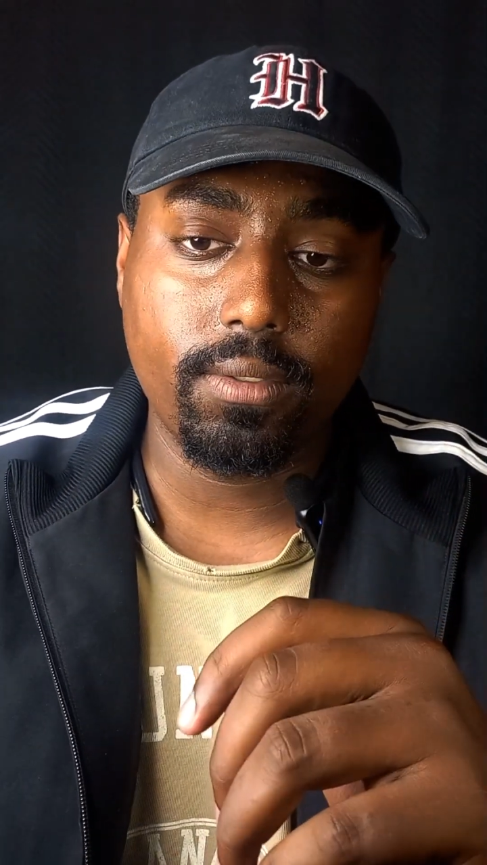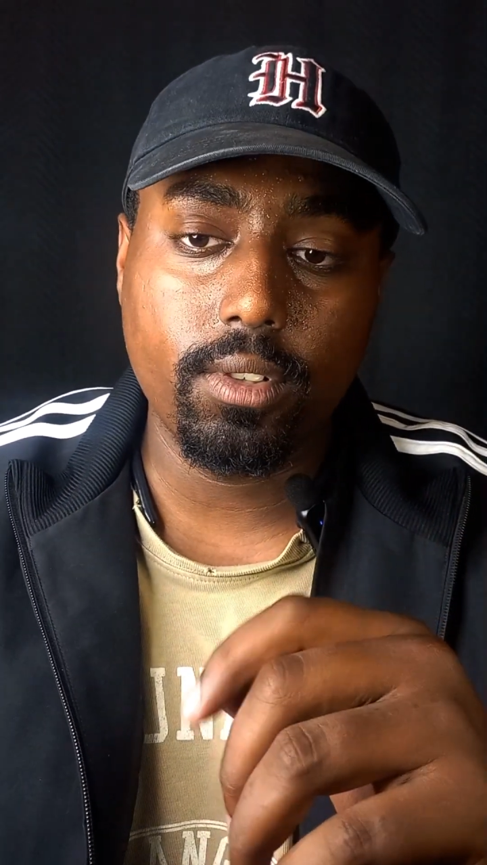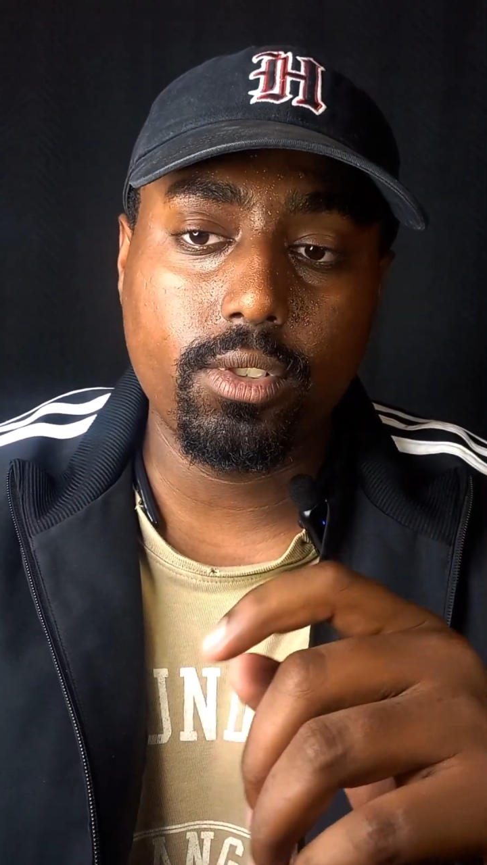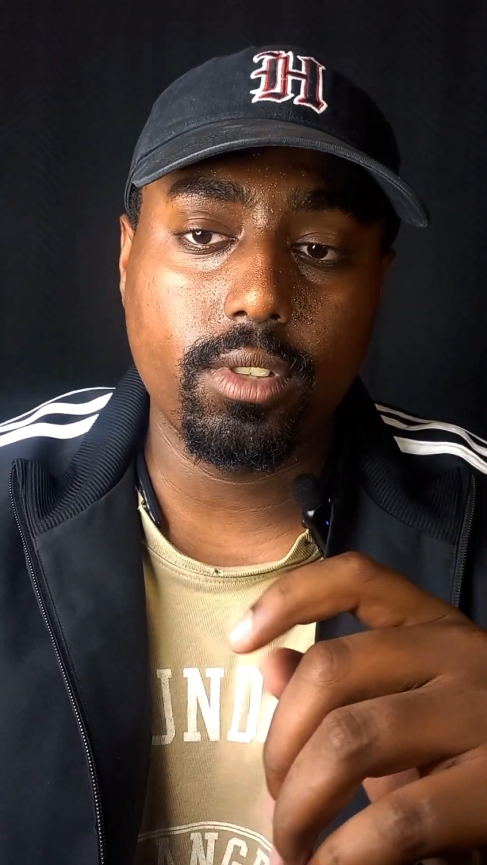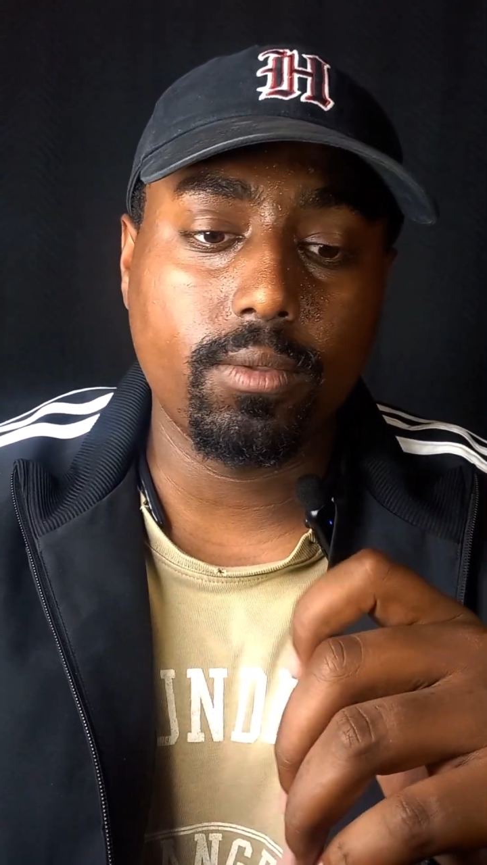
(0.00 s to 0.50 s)

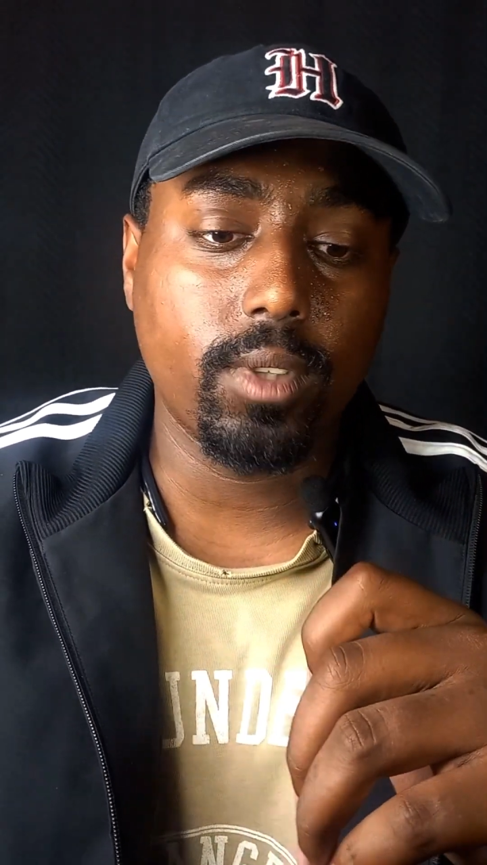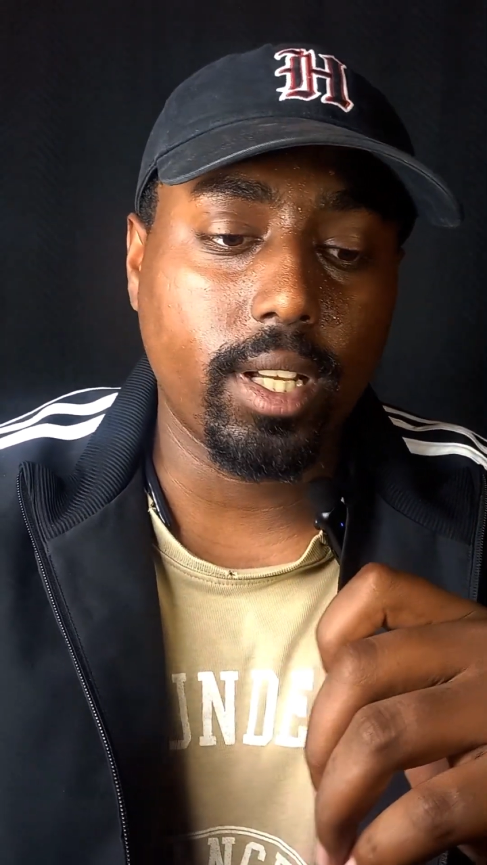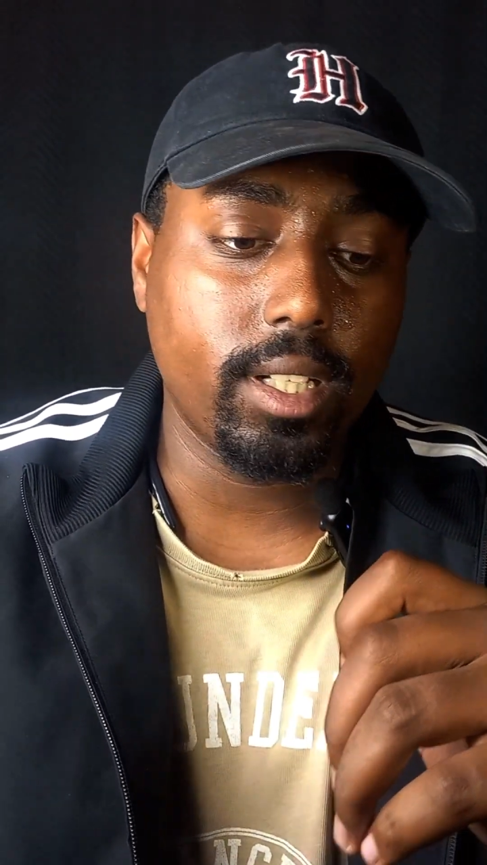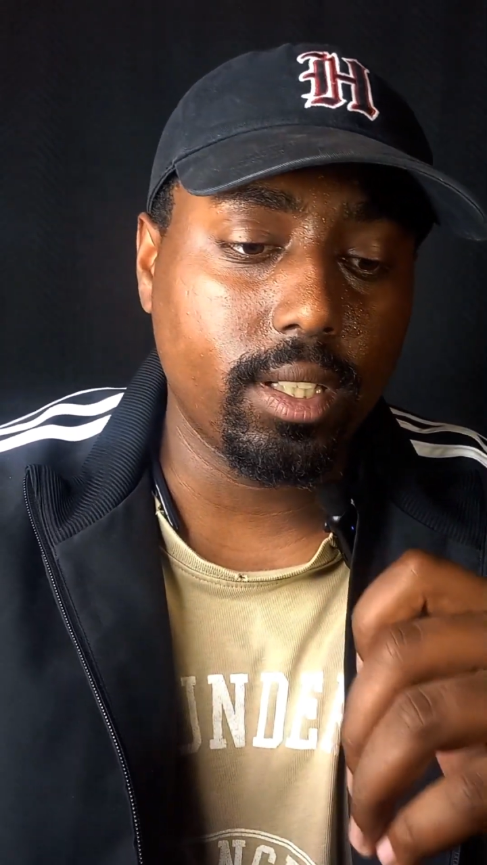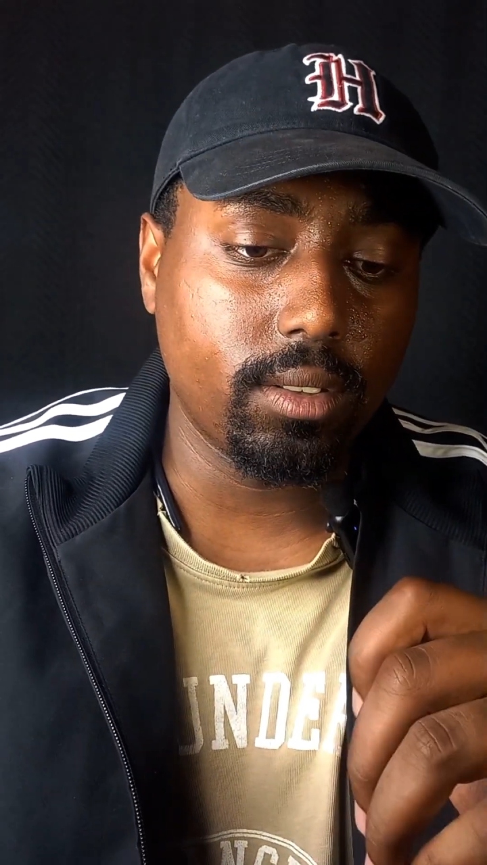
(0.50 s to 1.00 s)
version of
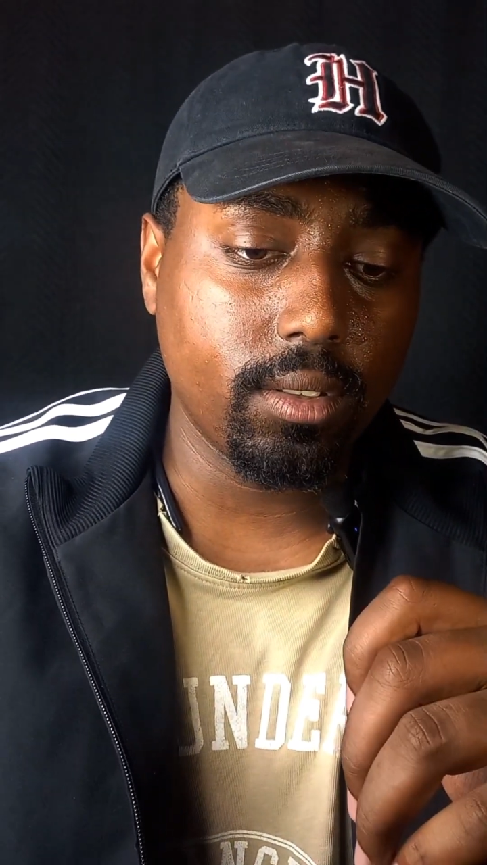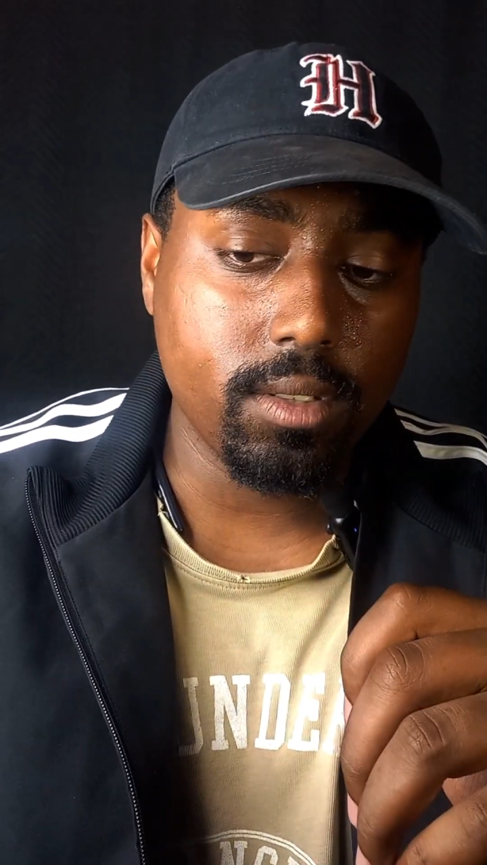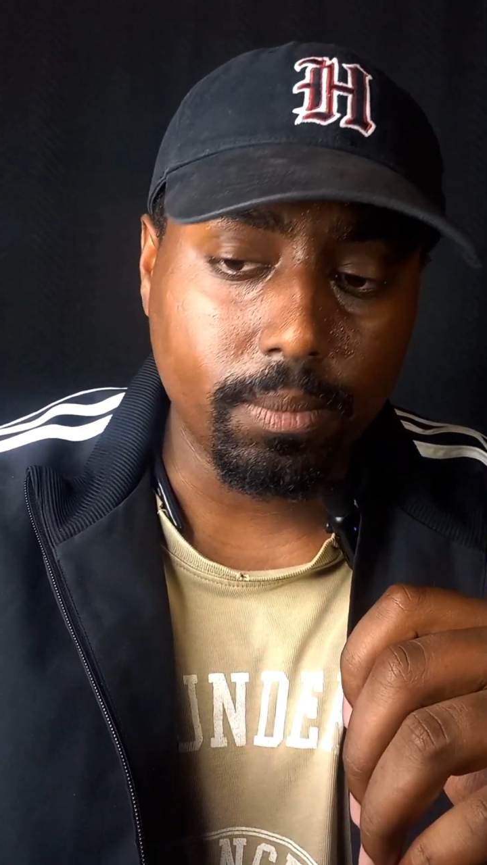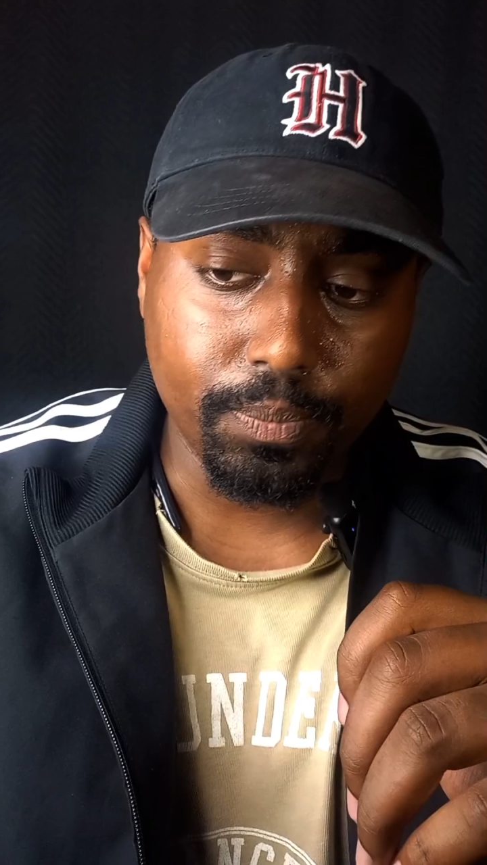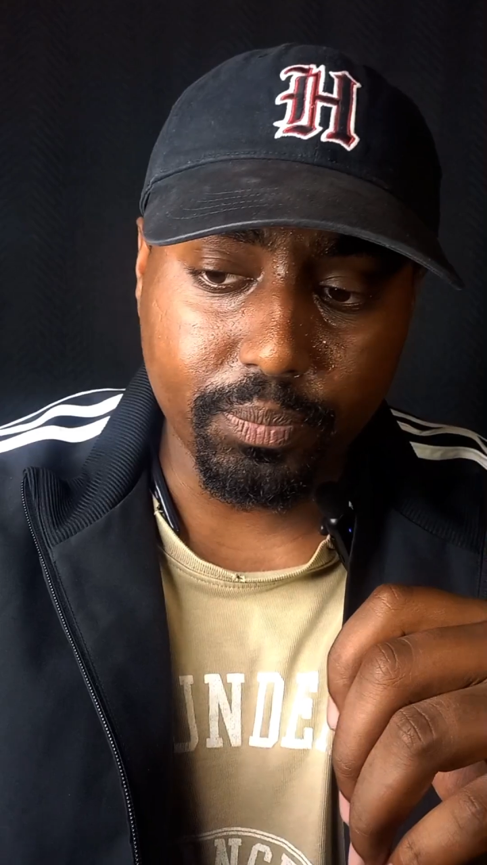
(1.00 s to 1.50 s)
what NI does,